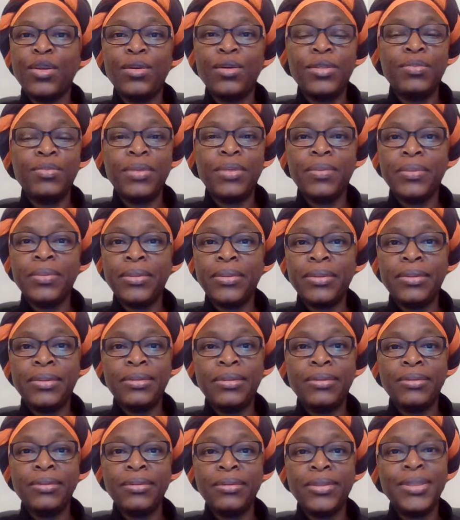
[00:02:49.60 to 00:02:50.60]
Those
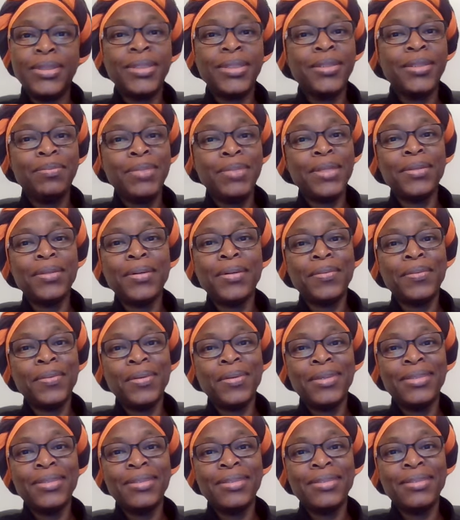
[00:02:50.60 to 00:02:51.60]
people should be the
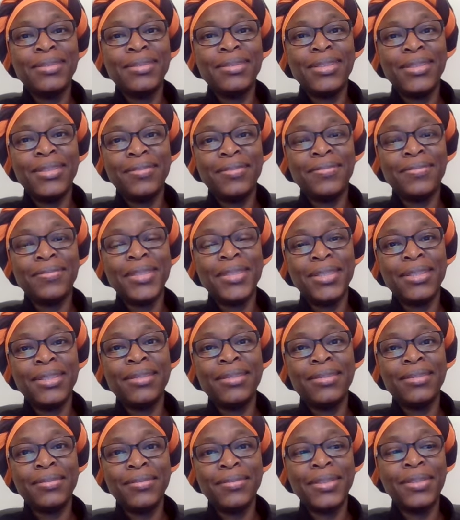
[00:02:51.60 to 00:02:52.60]
one, if we
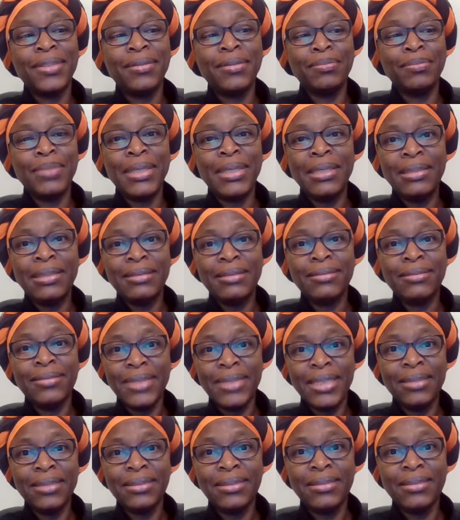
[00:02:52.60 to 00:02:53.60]
are being
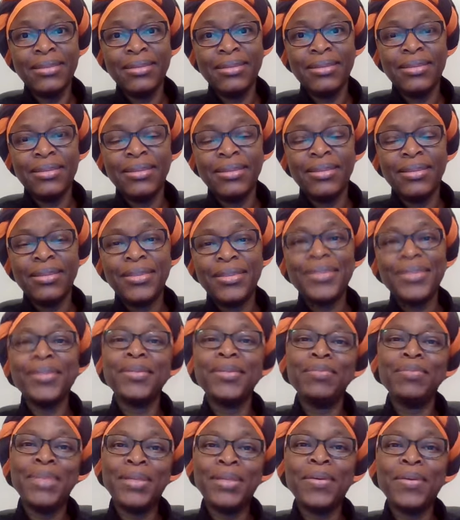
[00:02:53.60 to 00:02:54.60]
real,
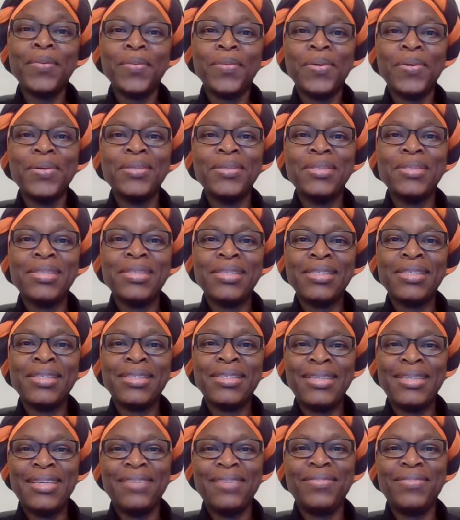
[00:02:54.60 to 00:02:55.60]
should be the ones
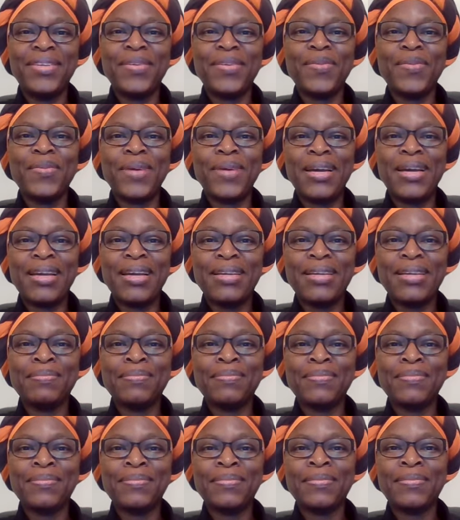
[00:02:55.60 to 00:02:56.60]
giving away.
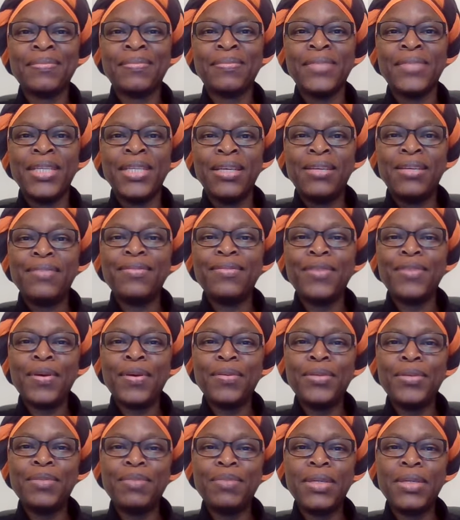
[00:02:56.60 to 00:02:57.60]

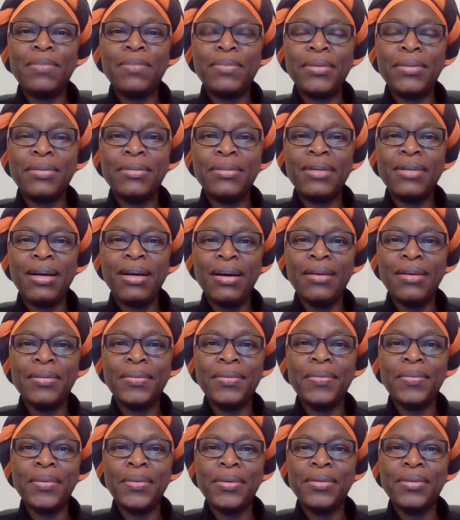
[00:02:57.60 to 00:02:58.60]
Those people are
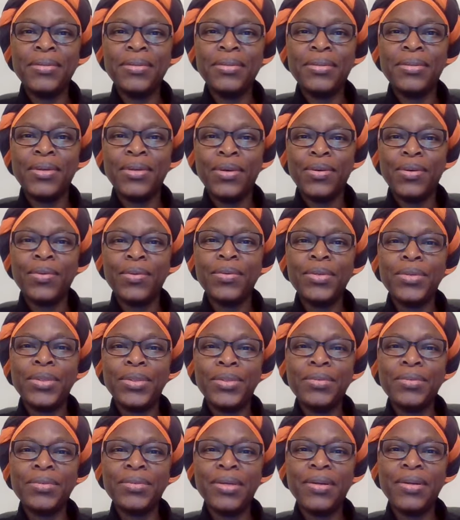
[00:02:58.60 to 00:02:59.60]
the ones who
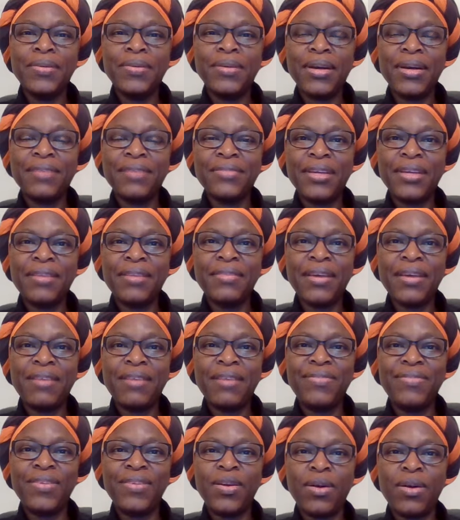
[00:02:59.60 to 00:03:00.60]
should look after
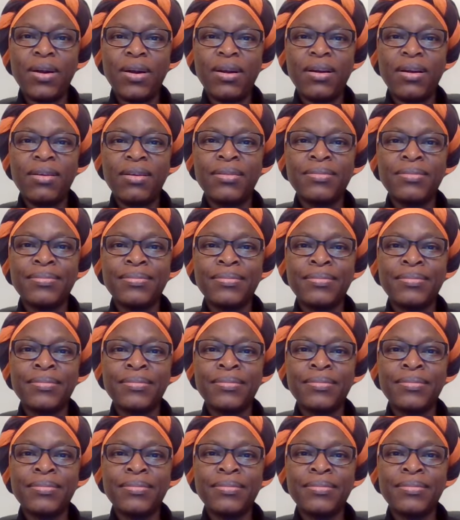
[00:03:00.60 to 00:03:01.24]
their flock.